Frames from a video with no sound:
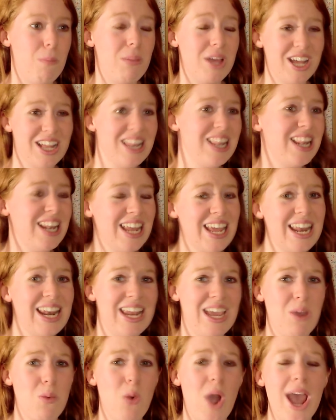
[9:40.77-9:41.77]
but
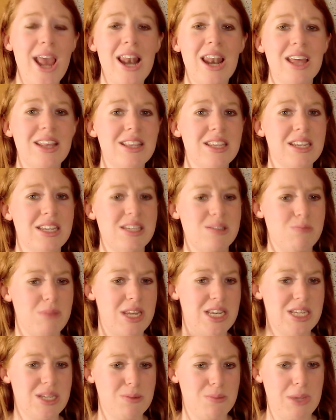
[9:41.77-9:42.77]
clearly White London is
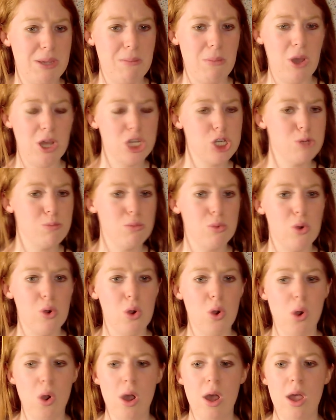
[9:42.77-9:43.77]
meant to be much
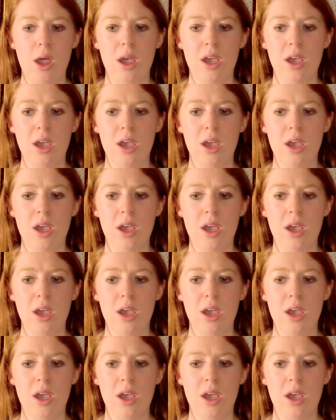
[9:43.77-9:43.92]
more